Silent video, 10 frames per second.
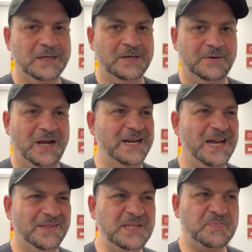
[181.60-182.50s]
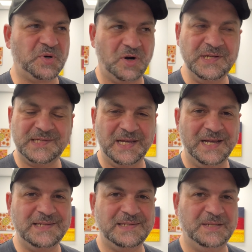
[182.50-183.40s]
Right now, this
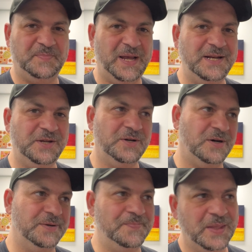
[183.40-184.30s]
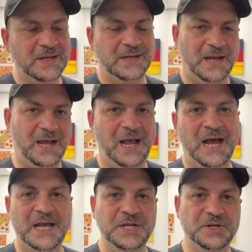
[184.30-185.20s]
process, depending on
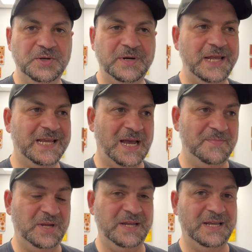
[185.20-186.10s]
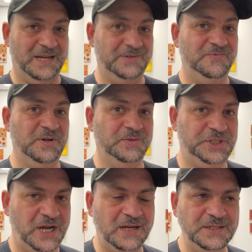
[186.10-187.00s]
how you do it, it can be a real
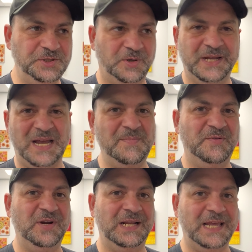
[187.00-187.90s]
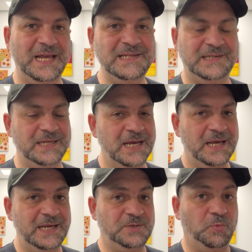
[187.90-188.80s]
challenge or it can be really easy.
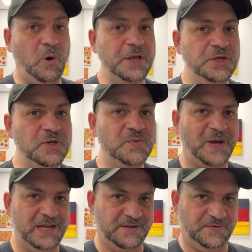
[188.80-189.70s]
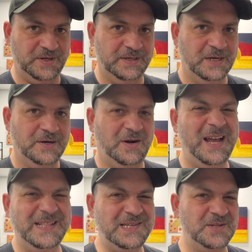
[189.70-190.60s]
It's what you make of it, right?
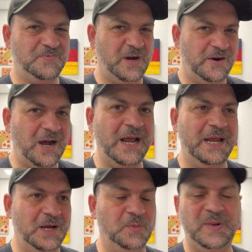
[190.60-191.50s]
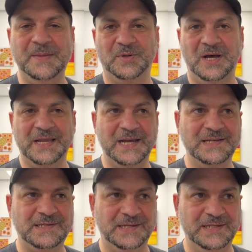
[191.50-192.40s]
And this is where I help people, I
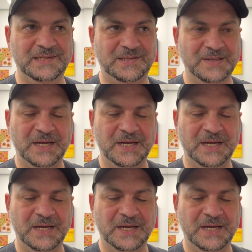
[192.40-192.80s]
guess, is,